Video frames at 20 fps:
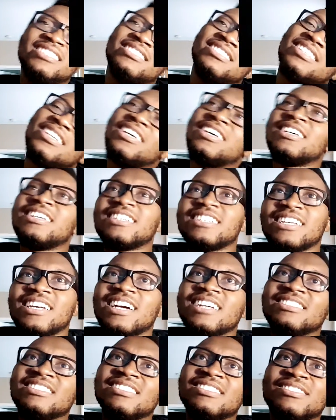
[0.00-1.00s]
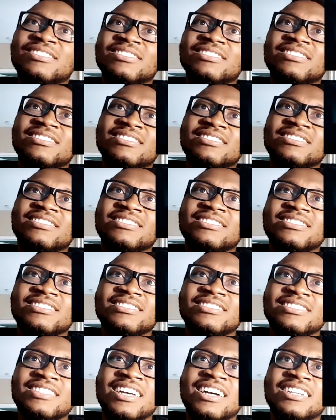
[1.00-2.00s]
Guys, my Negro spider senses
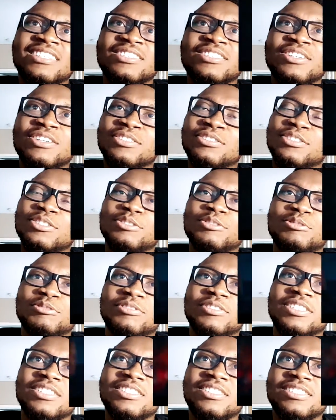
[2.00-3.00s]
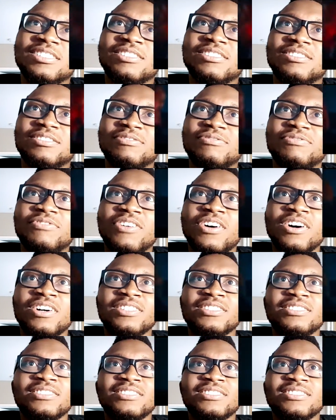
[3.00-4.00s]
is tingling. Yeah, no, not the Soul Train,
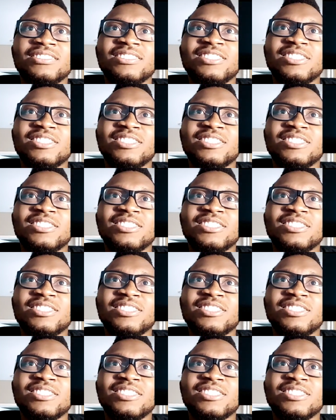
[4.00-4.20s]
guys.